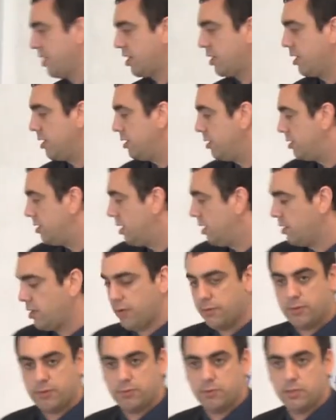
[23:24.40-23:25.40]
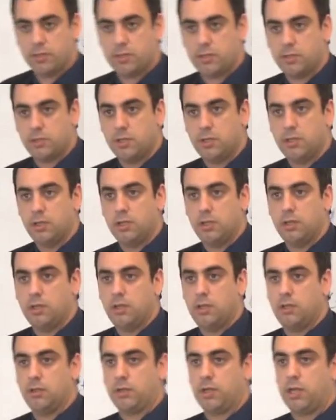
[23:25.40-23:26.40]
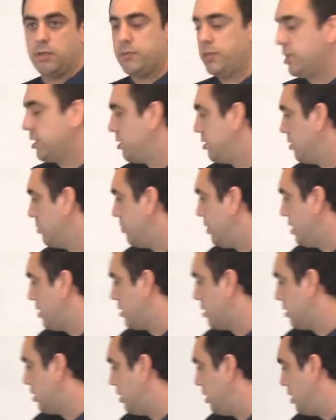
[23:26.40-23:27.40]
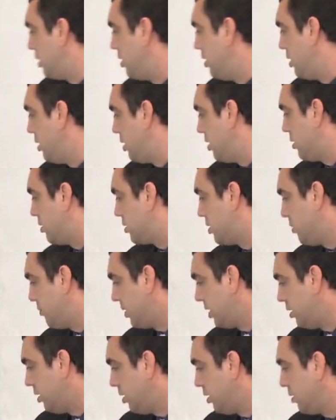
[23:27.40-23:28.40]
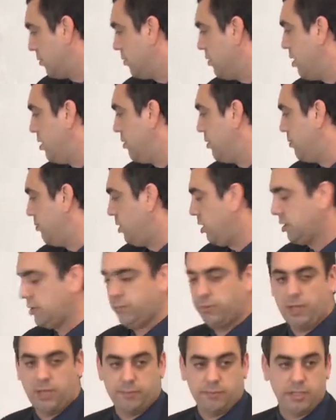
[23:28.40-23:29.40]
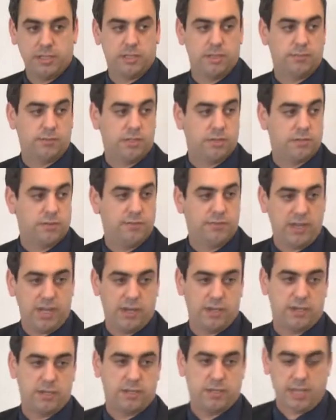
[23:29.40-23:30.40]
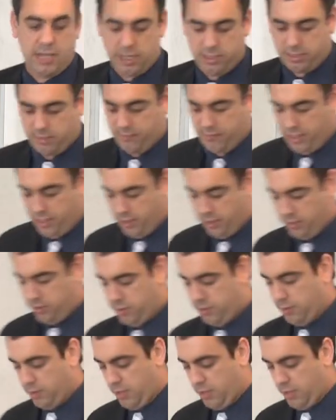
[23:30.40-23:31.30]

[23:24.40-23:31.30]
Okay, do you see how that one works? Okay, because you're basically, you're summing along a row, then multiplying by something, so it vanishes. It has to vanish.